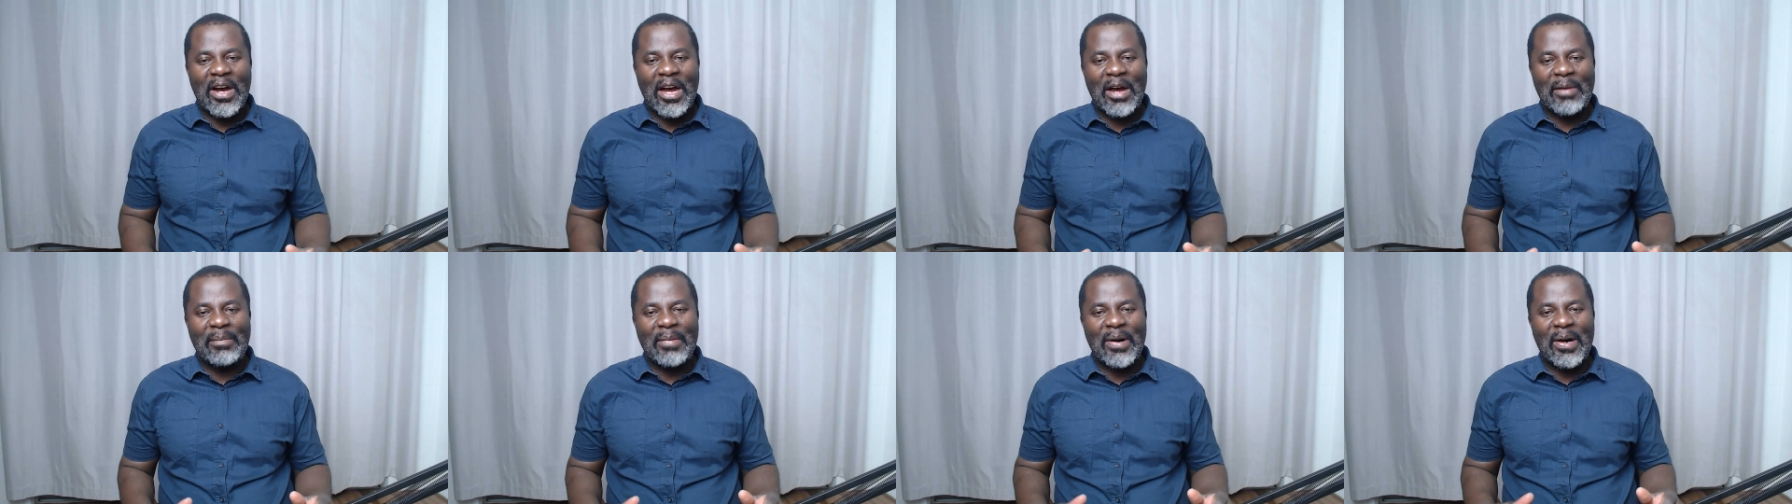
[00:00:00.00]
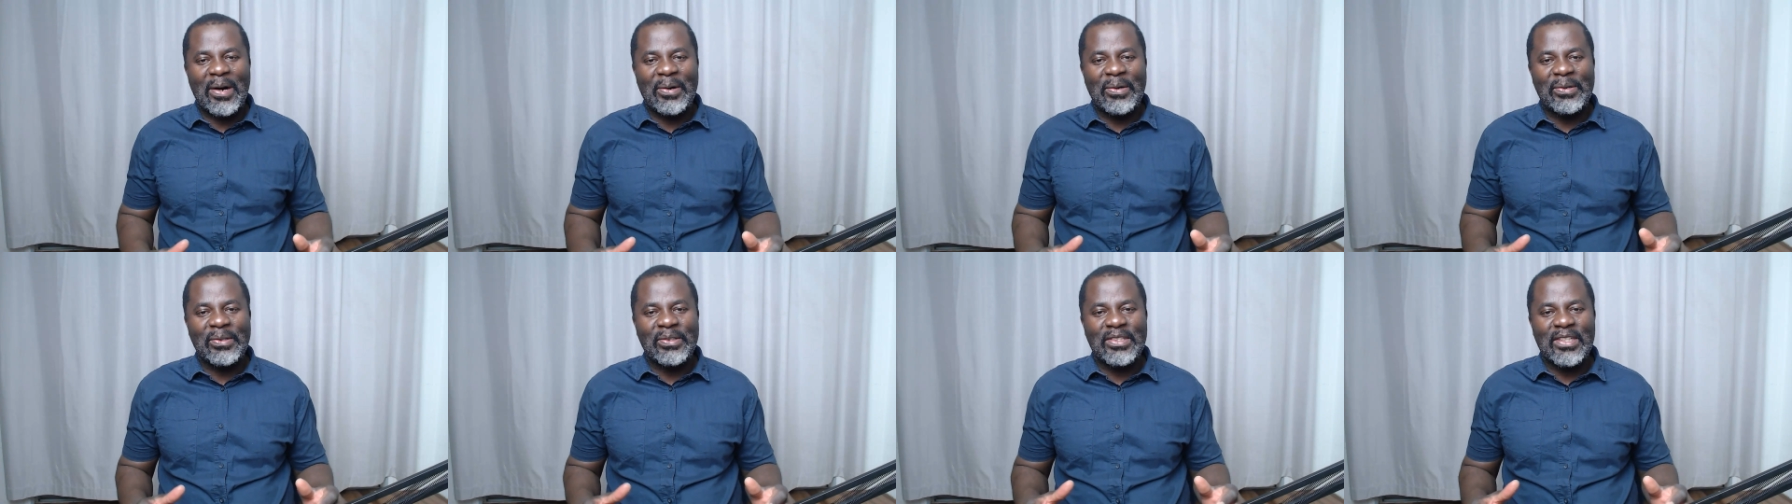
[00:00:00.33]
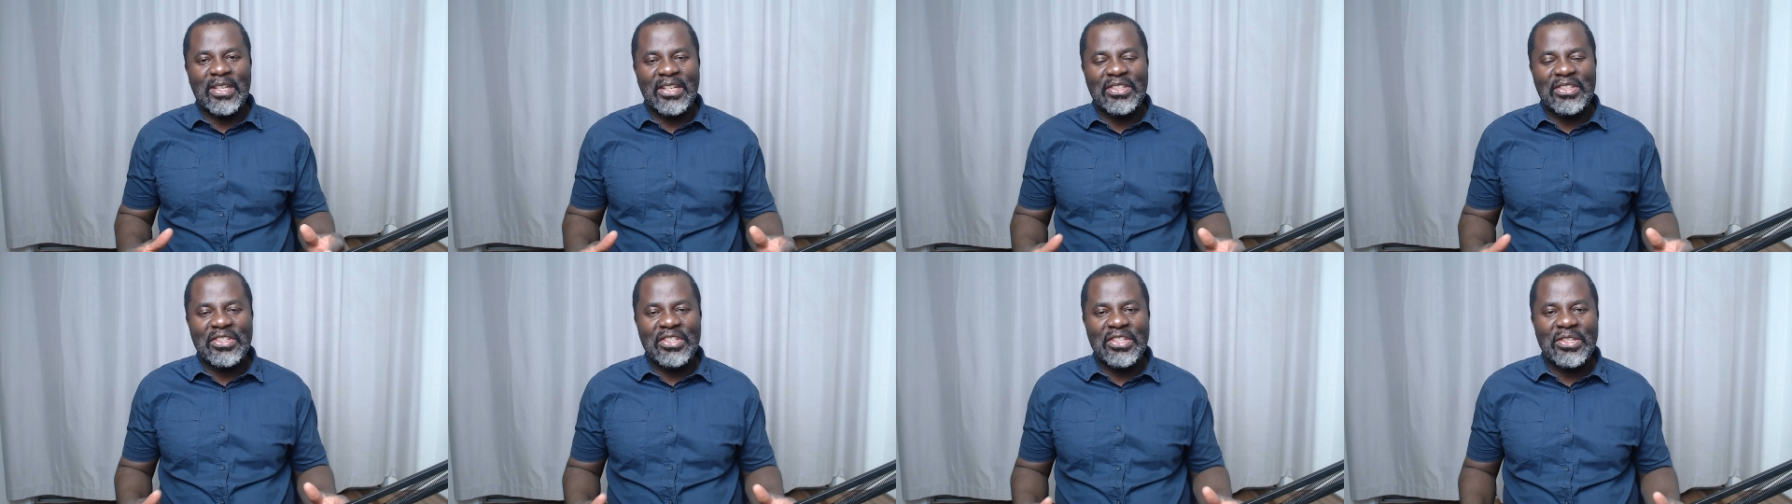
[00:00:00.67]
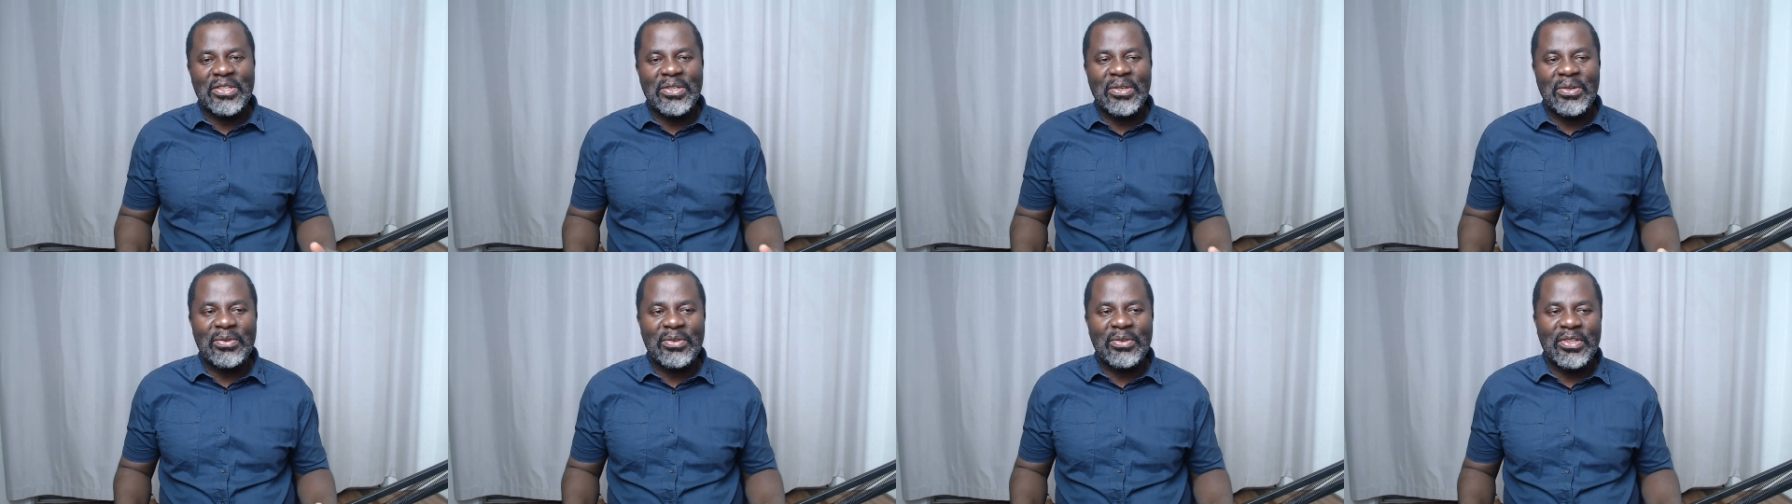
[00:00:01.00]
about
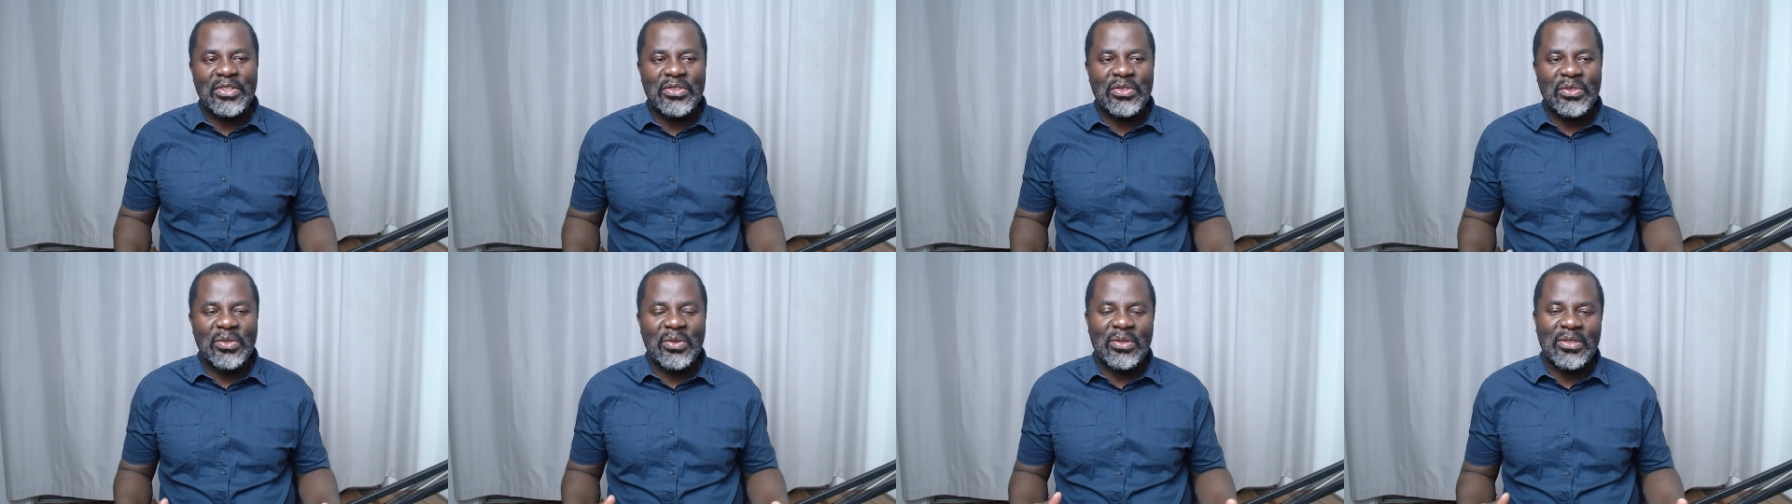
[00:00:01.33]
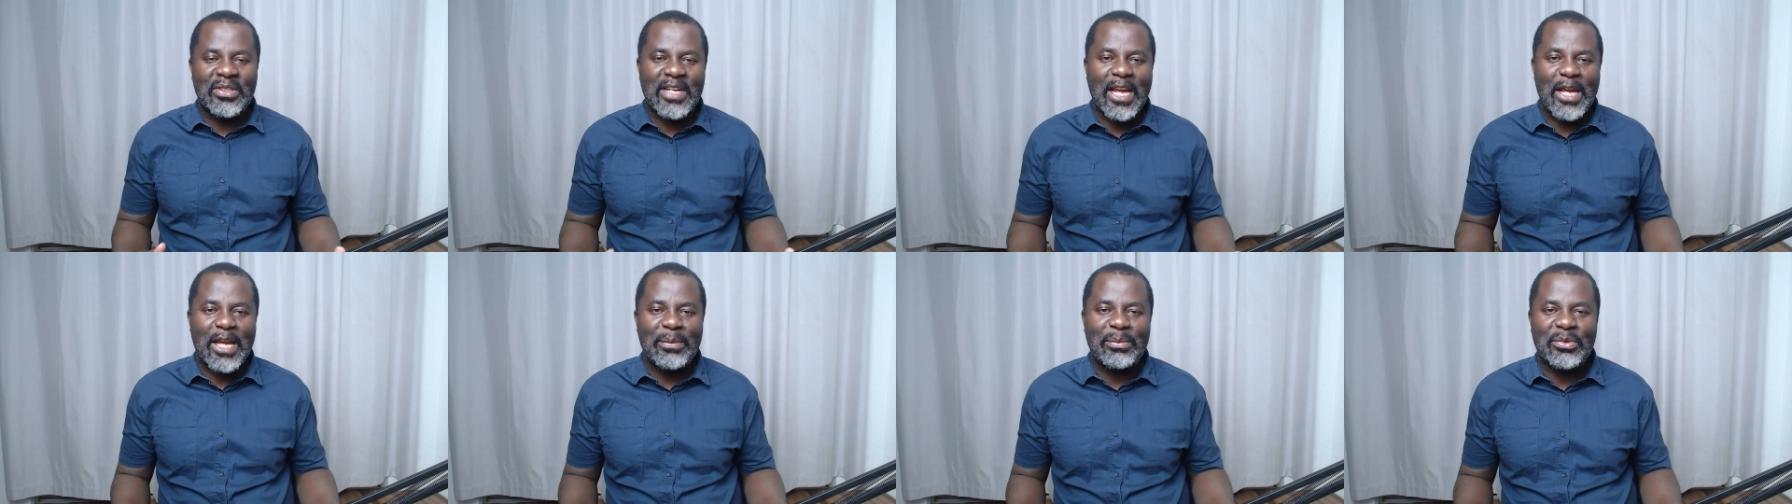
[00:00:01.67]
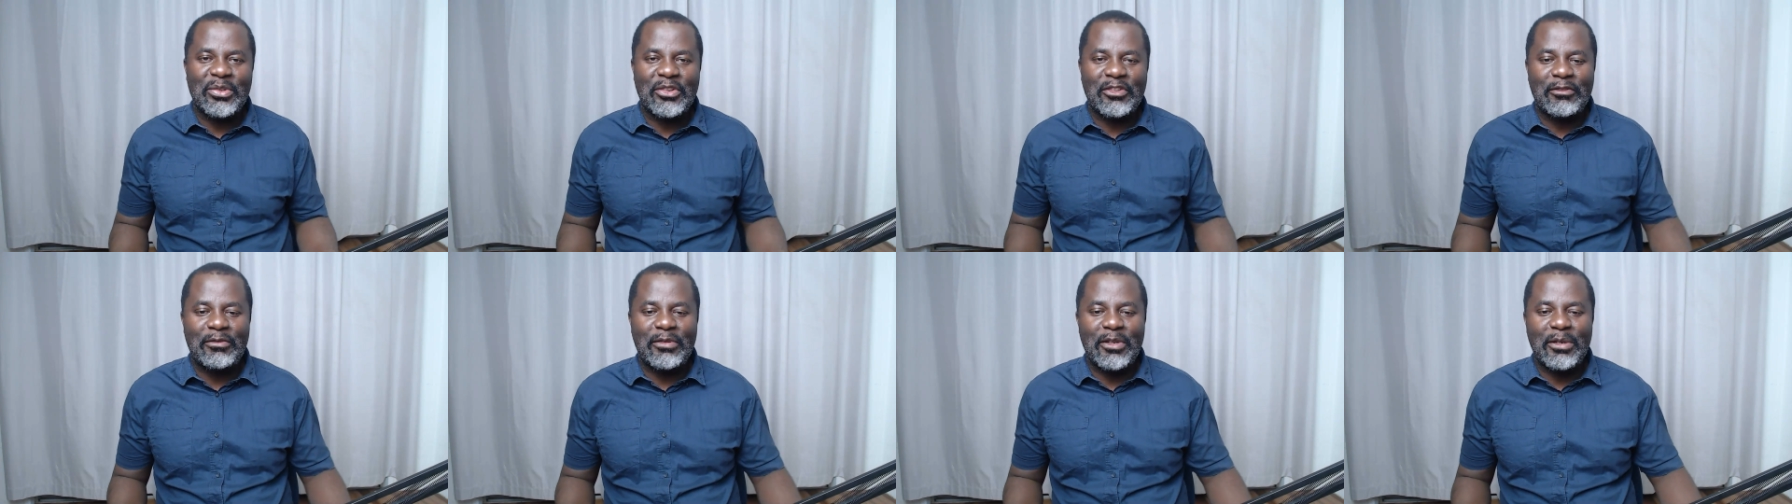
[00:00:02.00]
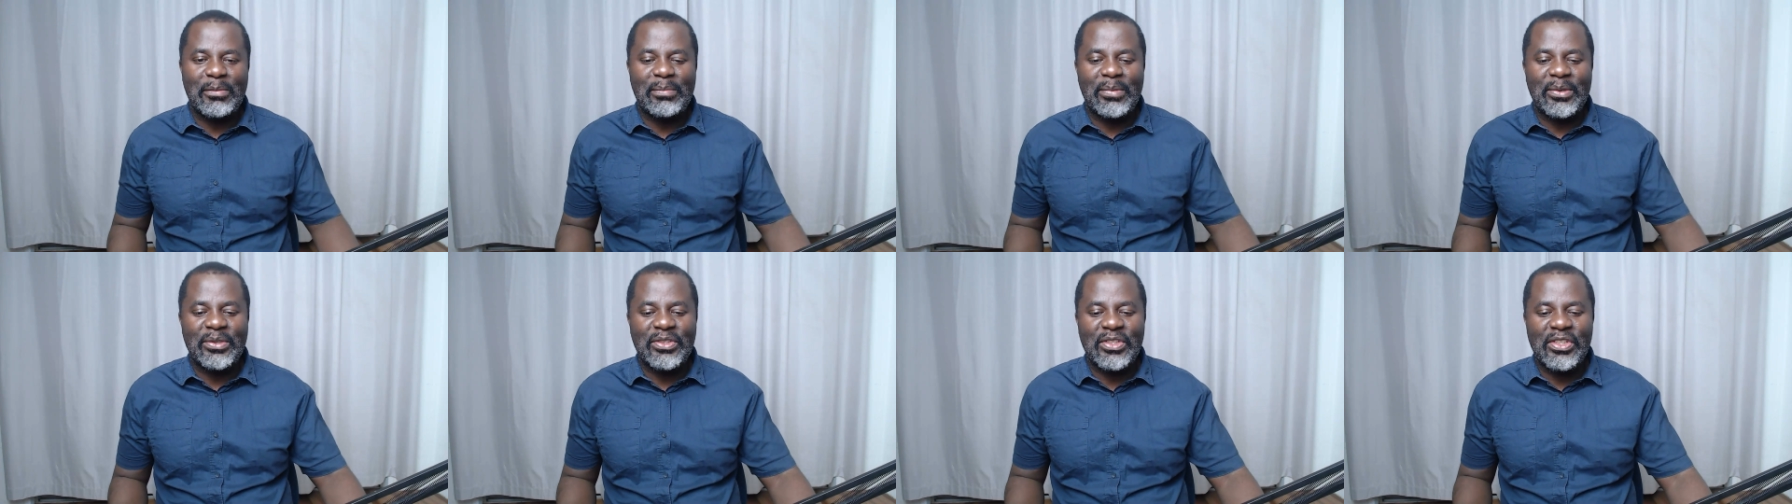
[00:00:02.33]
categories or types of
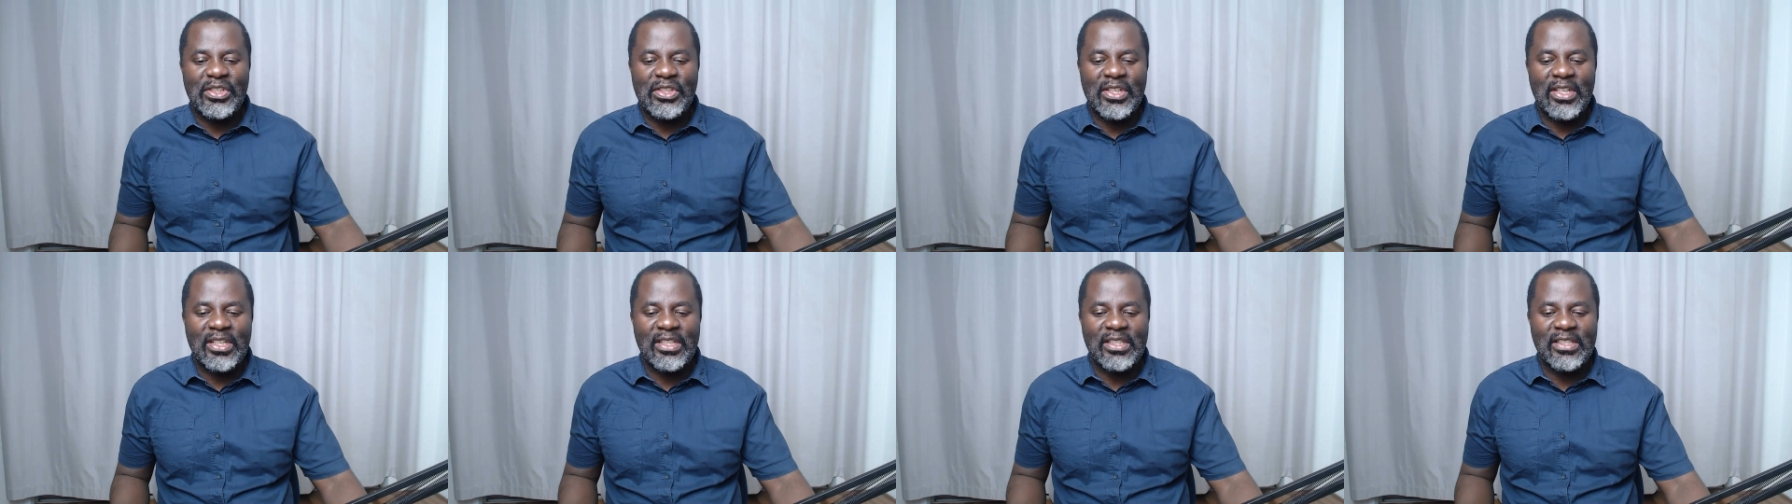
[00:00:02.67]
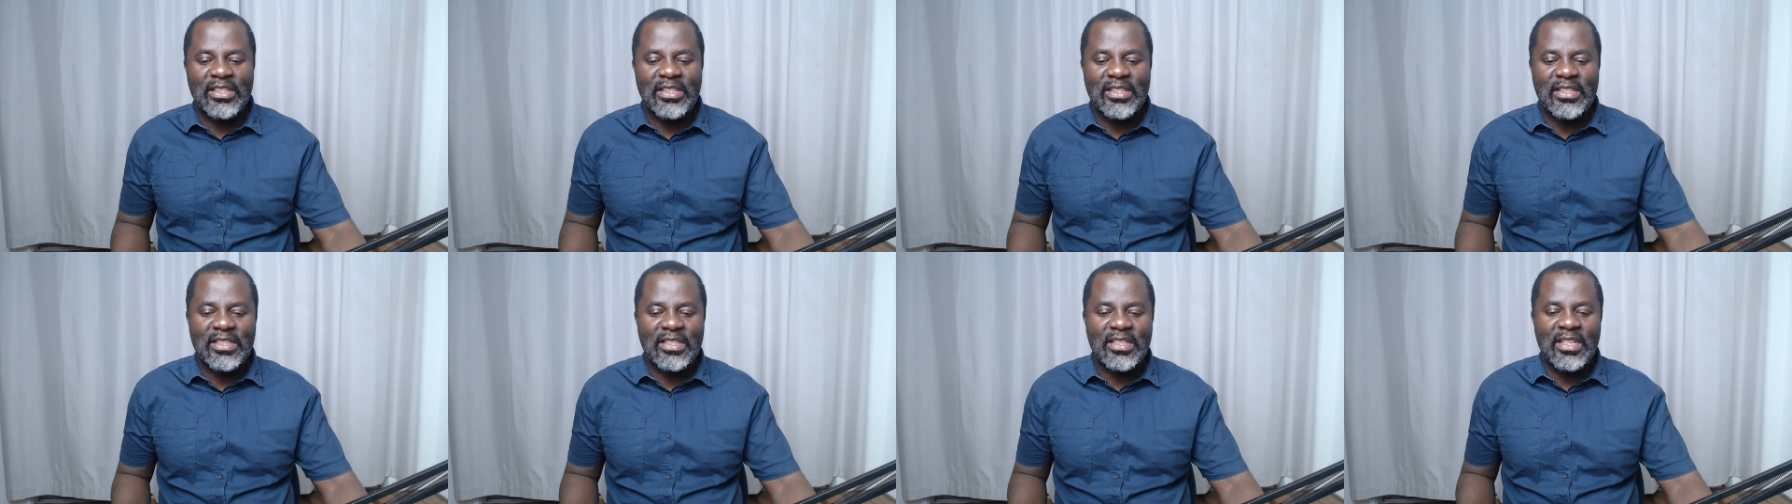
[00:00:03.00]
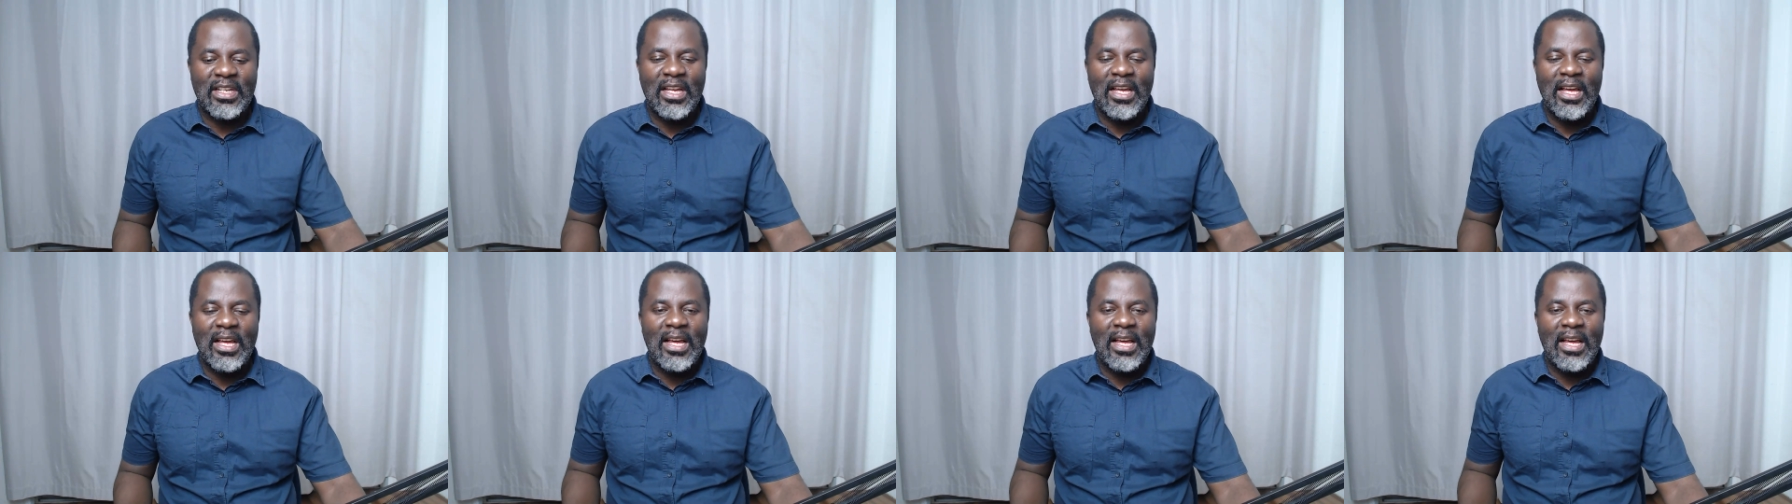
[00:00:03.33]
prepositions.